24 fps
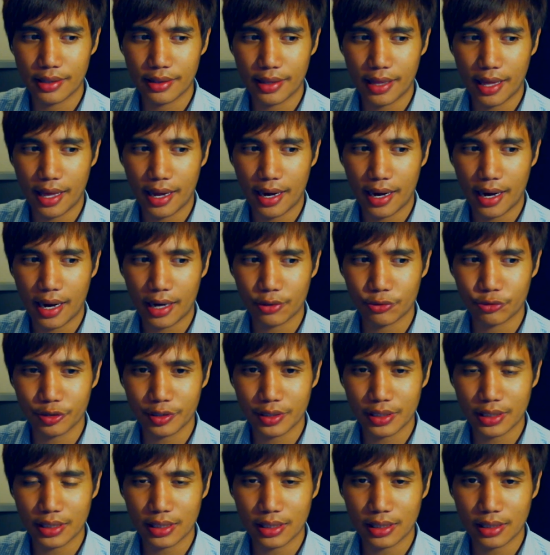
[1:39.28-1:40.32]
that I
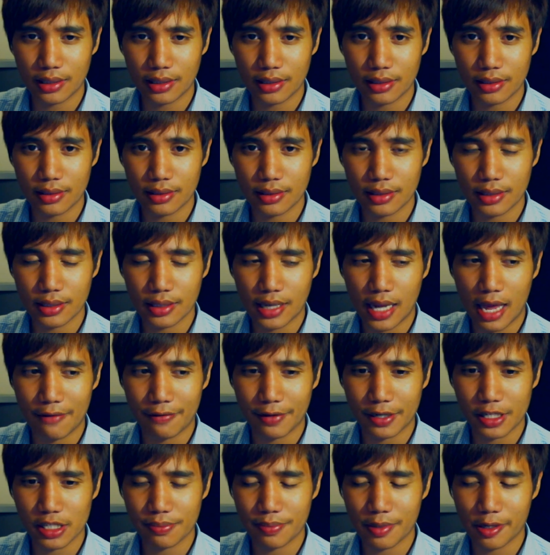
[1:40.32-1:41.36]
really didn't have
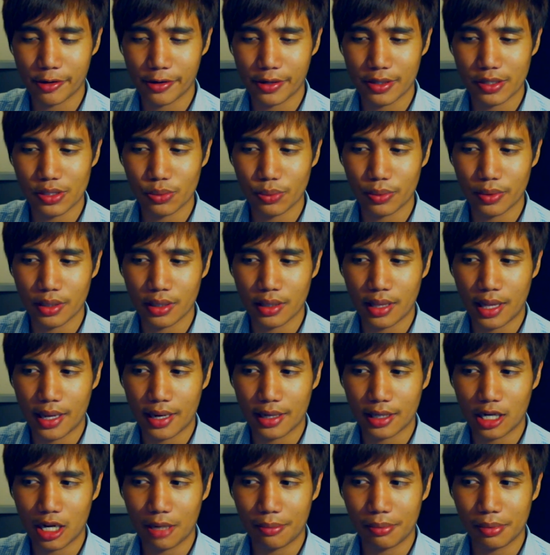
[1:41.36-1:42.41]
experience with,
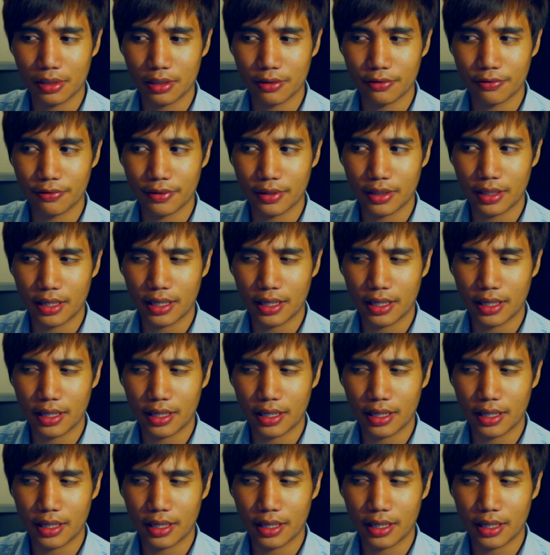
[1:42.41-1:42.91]
and a couple of